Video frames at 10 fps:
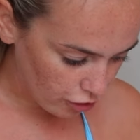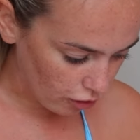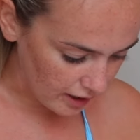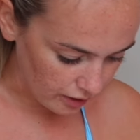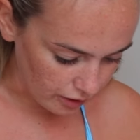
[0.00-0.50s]

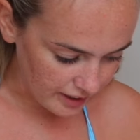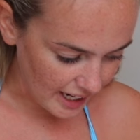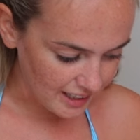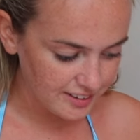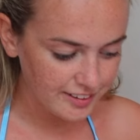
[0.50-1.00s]
try on
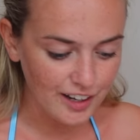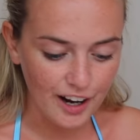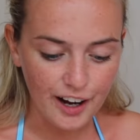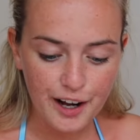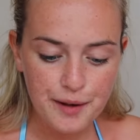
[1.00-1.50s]
a
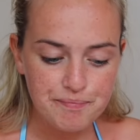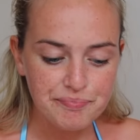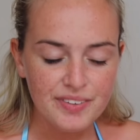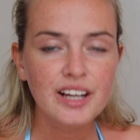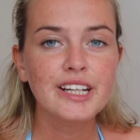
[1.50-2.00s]
skirt.
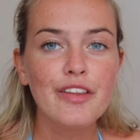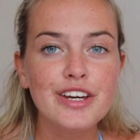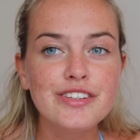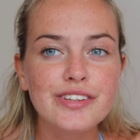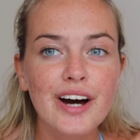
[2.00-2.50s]
Now
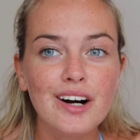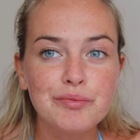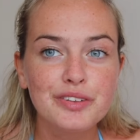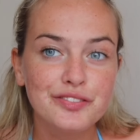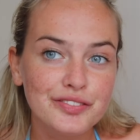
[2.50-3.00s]
these
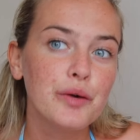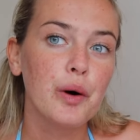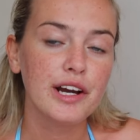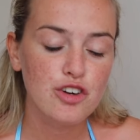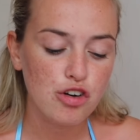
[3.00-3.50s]
have been
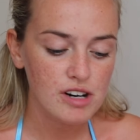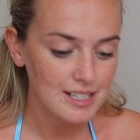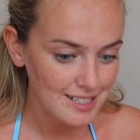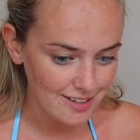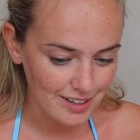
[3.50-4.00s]
quite
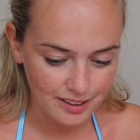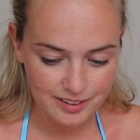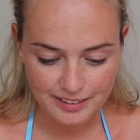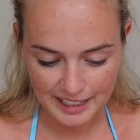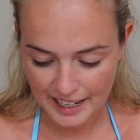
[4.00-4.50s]
trendy
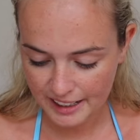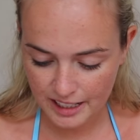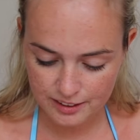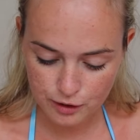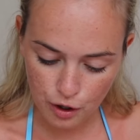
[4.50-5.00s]
recently.
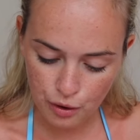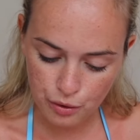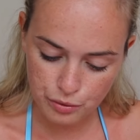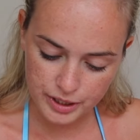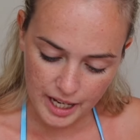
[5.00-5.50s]
It's
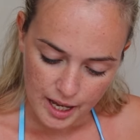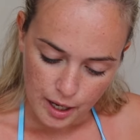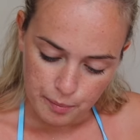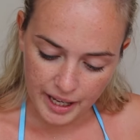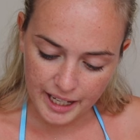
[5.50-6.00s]
called
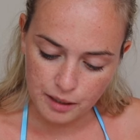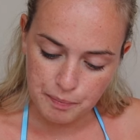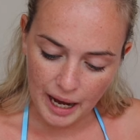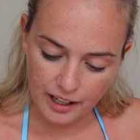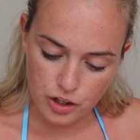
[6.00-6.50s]
Pink
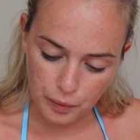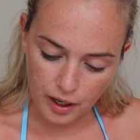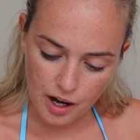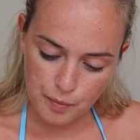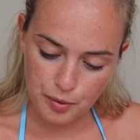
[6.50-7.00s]

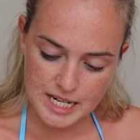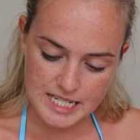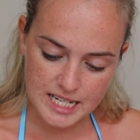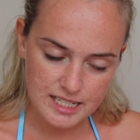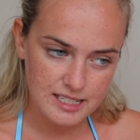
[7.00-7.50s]
Patchwork
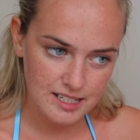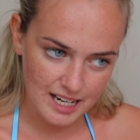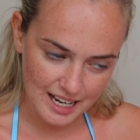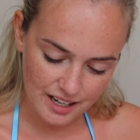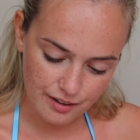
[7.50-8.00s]
Printed
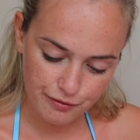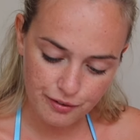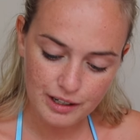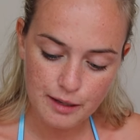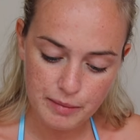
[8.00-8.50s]
Tiered
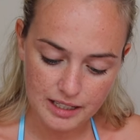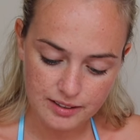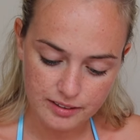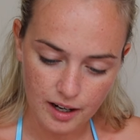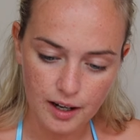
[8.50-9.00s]
Frilly Mini
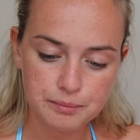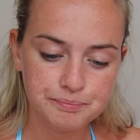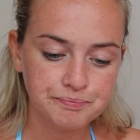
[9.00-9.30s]
Skirt.